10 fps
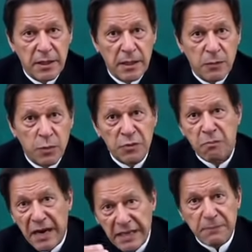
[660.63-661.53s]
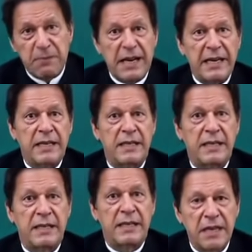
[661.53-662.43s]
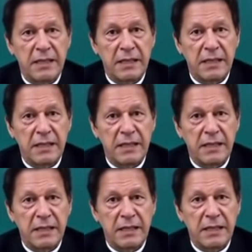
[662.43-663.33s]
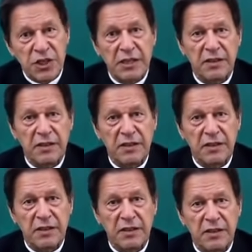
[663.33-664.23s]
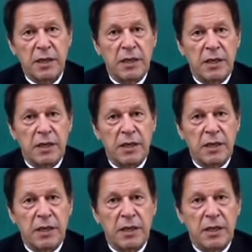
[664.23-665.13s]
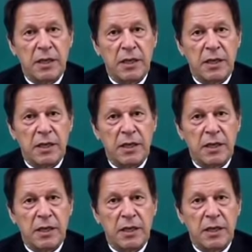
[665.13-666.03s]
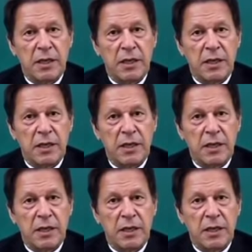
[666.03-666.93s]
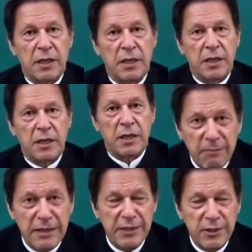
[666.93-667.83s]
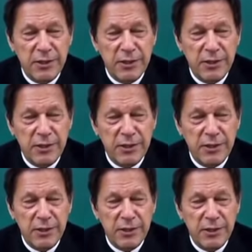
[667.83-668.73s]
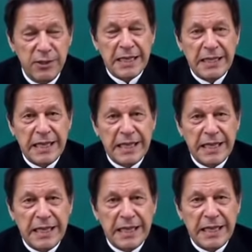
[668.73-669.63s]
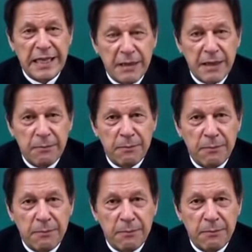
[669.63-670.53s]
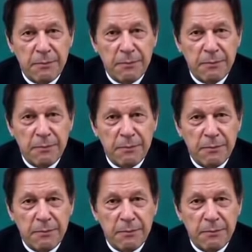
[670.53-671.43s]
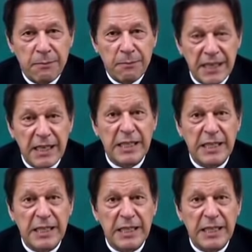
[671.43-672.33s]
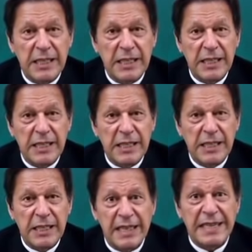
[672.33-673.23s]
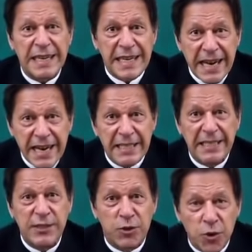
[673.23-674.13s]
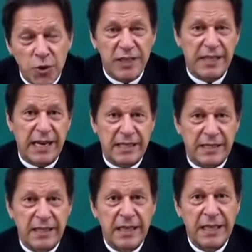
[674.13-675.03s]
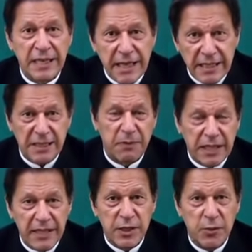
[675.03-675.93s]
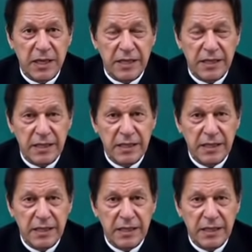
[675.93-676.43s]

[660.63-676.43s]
which multiplied the militants to seek revenge. But not just that. The world must know that in Pakistan, there were 480 drone attacks conducted by the US.